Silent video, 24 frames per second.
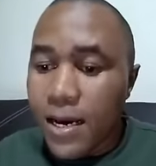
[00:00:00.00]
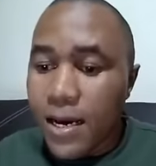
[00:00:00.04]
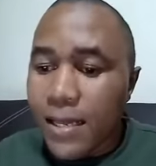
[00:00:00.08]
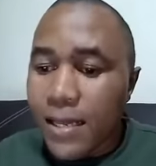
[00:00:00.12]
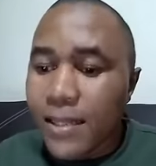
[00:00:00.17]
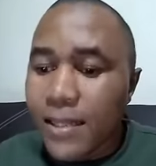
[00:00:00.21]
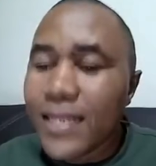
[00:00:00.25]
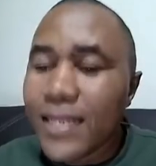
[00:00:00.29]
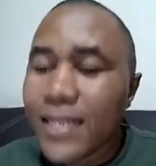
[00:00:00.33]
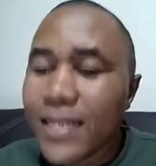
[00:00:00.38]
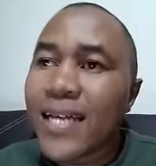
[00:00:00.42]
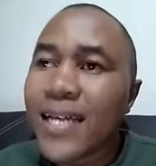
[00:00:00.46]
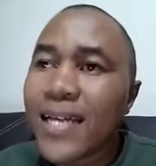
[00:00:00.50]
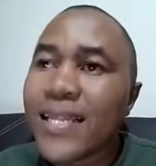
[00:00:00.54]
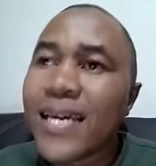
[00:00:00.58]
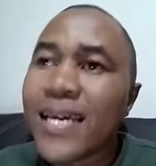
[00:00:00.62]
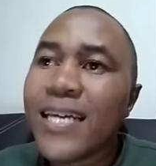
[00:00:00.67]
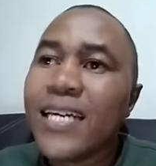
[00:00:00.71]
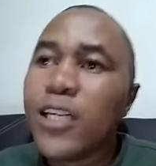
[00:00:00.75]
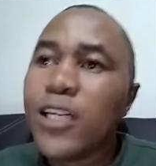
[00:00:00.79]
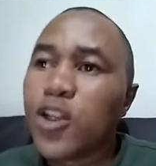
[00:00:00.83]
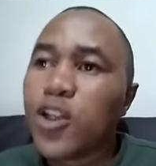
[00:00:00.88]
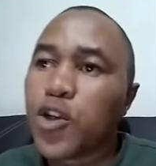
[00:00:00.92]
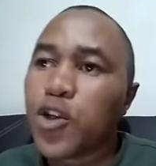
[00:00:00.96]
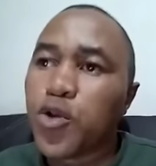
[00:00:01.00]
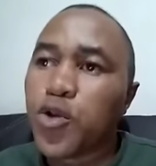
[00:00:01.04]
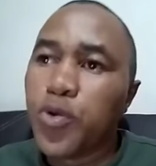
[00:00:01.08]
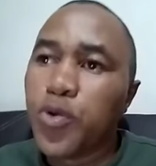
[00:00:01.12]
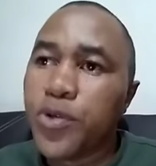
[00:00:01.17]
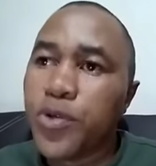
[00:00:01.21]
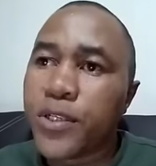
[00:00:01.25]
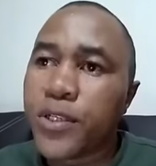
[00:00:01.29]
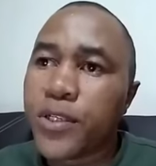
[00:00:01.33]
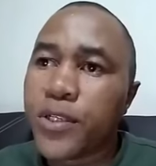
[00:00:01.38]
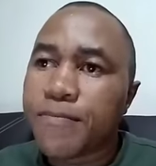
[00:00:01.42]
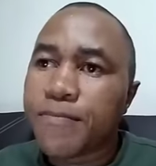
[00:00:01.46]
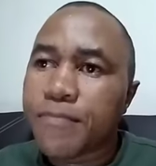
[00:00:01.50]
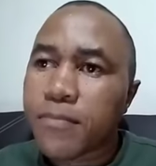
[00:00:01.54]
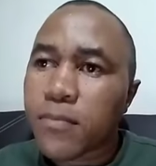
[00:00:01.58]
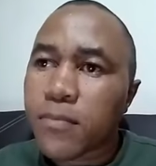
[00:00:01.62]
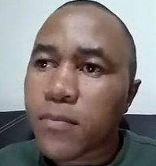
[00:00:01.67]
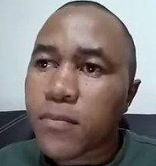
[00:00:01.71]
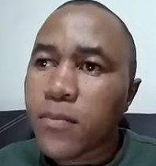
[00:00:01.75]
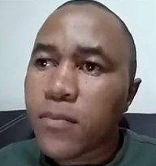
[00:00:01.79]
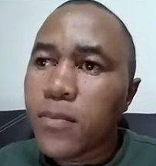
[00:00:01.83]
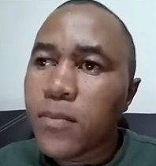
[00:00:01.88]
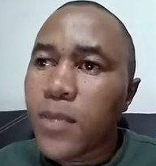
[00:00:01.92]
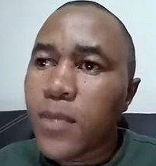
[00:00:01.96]
These are the issues
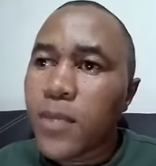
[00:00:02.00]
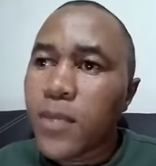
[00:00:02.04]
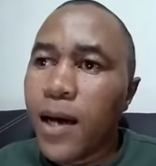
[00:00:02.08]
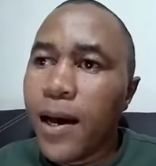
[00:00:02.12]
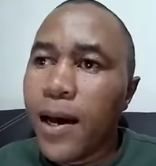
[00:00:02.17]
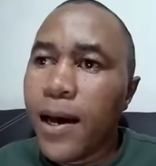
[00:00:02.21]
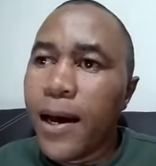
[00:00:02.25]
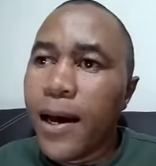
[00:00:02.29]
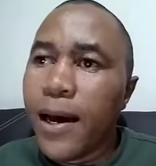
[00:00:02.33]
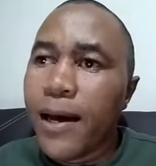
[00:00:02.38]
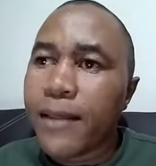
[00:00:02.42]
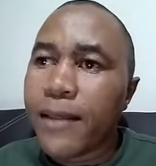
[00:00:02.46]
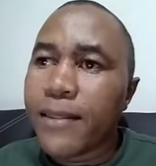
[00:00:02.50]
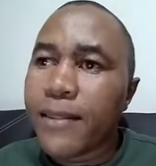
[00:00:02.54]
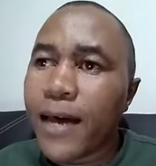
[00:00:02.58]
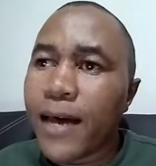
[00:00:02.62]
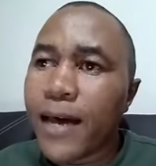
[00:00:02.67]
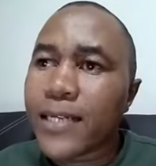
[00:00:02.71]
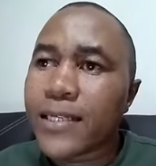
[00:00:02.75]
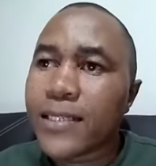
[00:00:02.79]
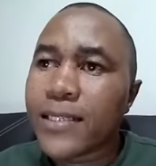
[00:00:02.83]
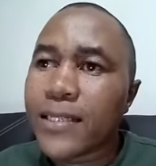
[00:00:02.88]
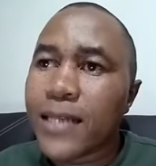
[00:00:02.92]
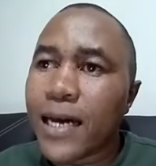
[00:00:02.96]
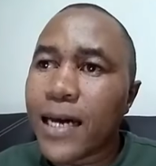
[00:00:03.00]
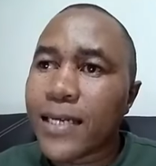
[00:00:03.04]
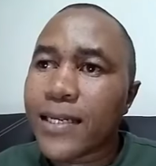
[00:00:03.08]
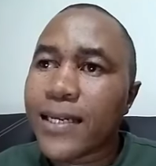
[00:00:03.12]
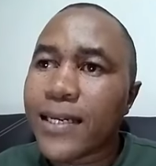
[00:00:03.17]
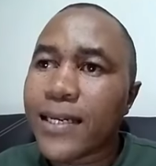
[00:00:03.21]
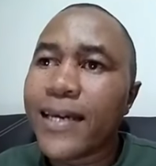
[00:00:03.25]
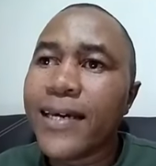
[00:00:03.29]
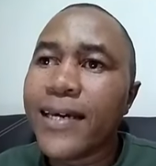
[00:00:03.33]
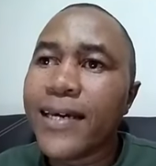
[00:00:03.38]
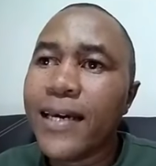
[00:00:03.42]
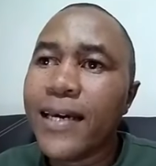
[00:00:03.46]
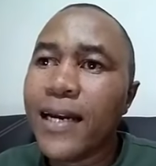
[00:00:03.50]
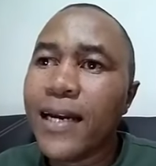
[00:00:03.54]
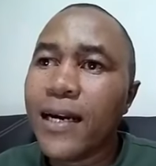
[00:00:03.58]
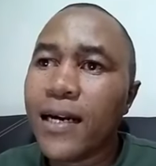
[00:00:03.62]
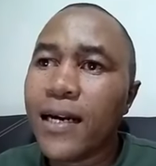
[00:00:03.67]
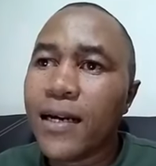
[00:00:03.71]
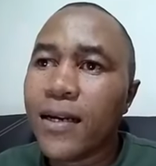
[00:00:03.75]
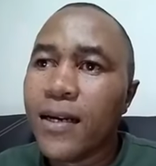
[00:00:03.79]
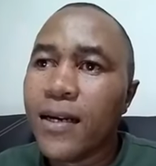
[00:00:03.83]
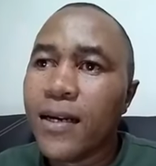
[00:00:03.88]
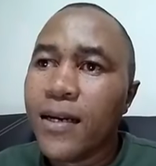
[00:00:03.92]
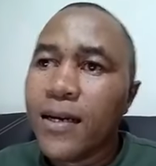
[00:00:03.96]
uh, that, that
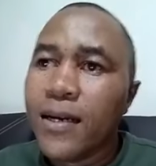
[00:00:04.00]
kill